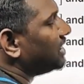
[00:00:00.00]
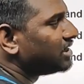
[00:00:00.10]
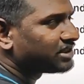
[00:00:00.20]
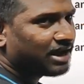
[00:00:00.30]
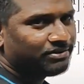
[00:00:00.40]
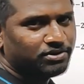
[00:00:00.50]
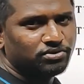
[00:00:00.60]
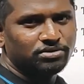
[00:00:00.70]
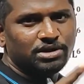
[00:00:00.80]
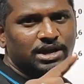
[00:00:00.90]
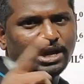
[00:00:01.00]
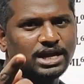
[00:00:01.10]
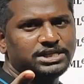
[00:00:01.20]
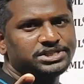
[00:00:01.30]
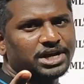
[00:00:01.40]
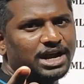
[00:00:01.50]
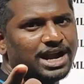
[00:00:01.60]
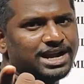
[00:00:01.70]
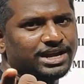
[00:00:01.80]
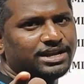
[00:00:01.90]
it is having h
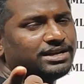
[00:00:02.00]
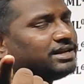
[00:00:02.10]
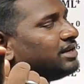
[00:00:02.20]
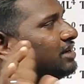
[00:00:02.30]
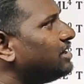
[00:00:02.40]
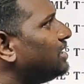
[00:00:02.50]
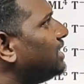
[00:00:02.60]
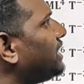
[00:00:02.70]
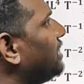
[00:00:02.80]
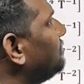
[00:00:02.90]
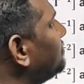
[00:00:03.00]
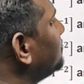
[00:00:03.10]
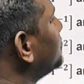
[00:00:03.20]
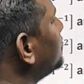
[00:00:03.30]
and t.